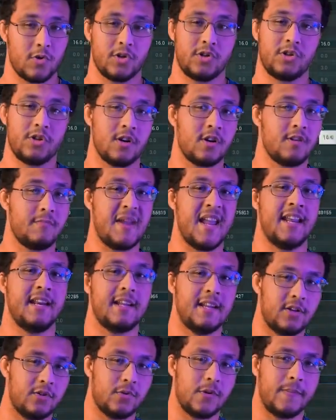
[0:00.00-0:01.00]
So to turn
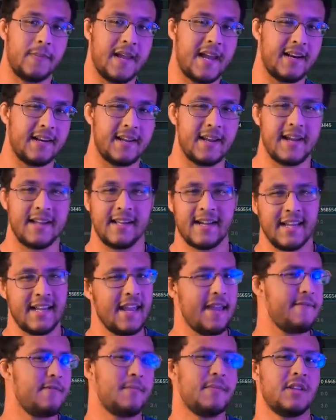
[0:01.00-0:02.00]
Manny into a bad guy,
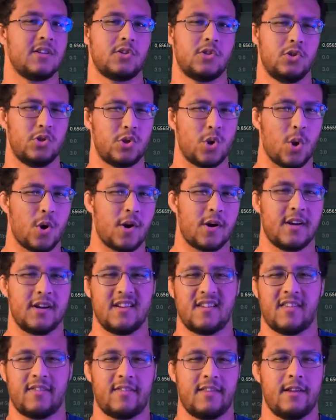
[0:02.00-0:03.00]
I gave him this
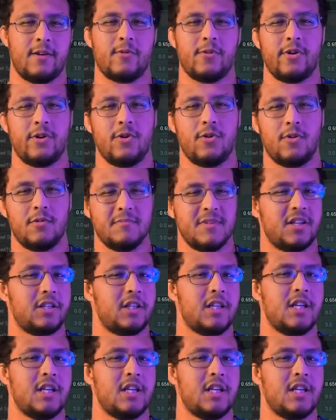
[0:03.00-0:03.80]
dark ethereal